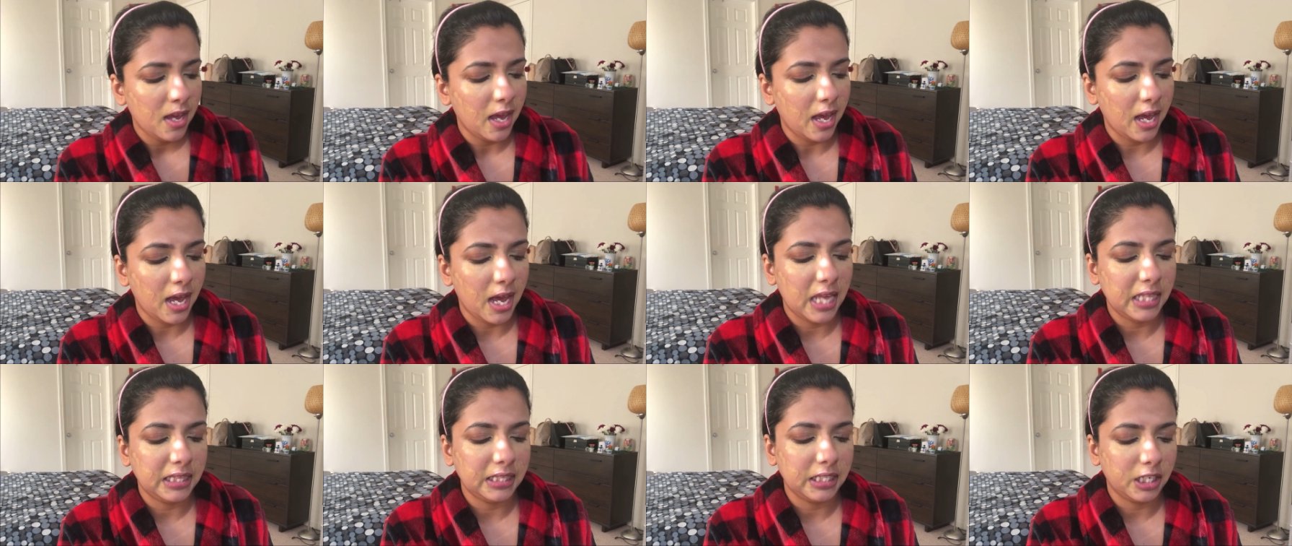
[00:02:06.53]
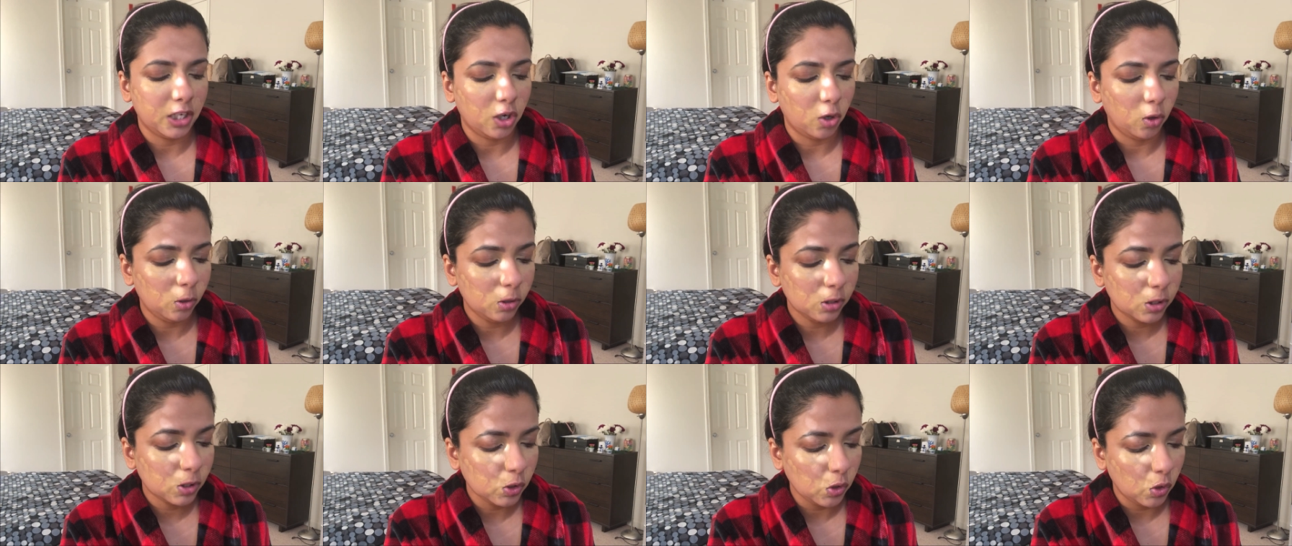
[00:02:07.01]
And then
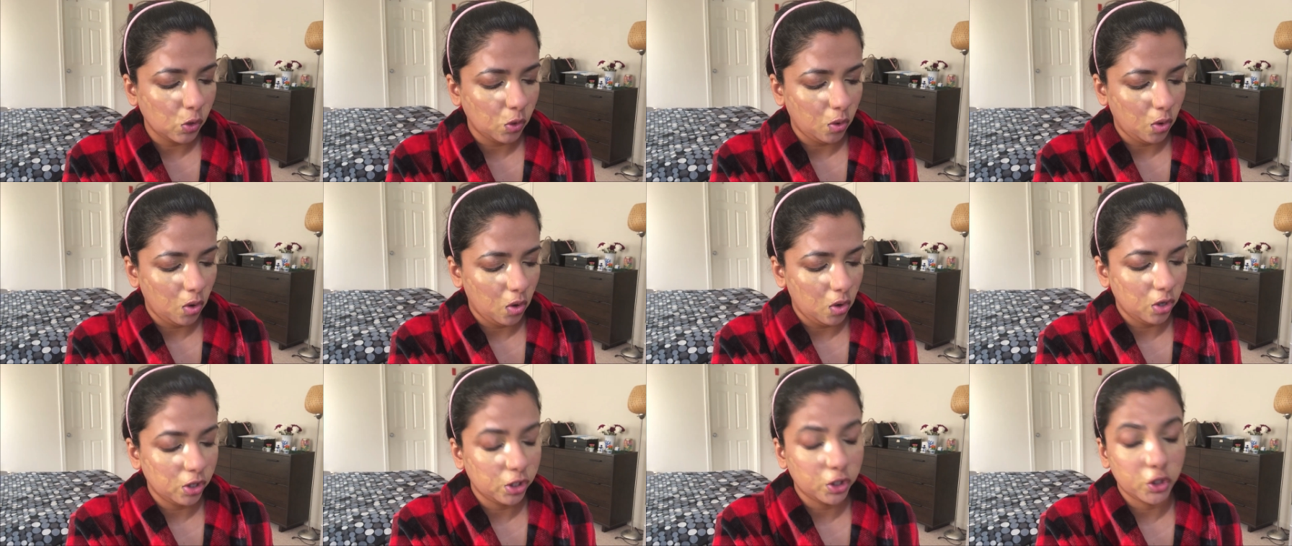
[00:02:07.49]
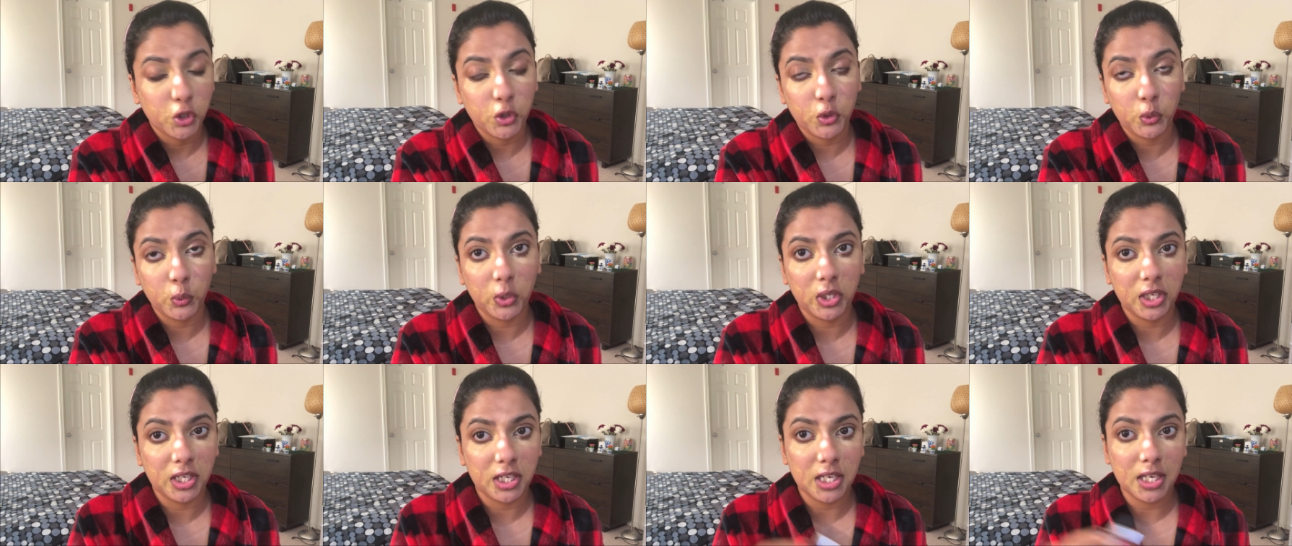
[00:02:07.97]
also,
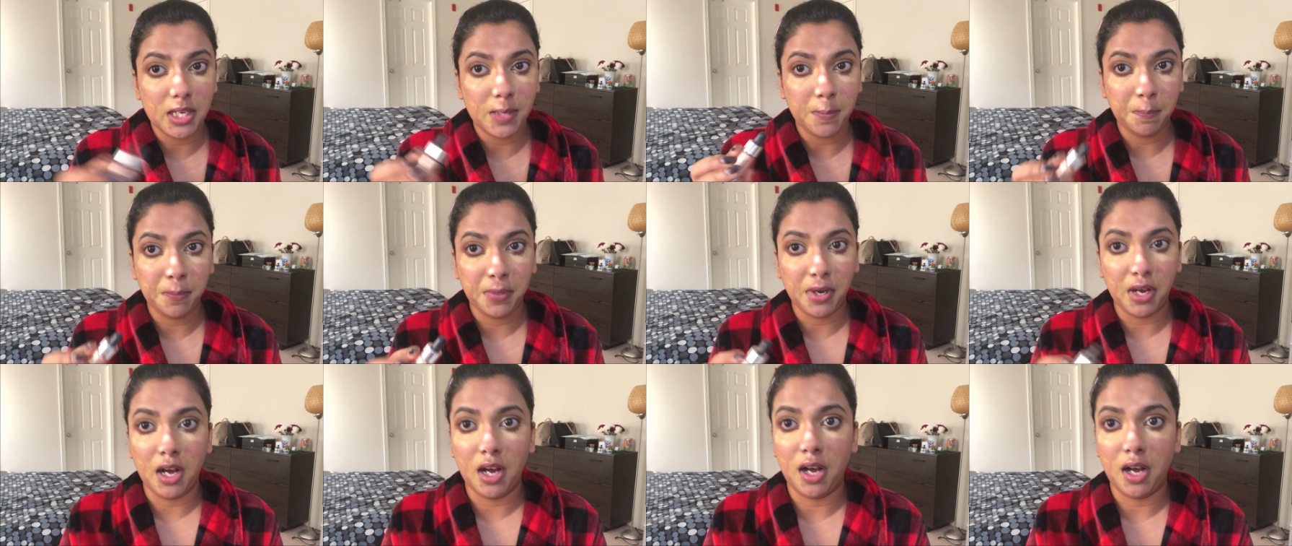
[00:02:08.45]
to keep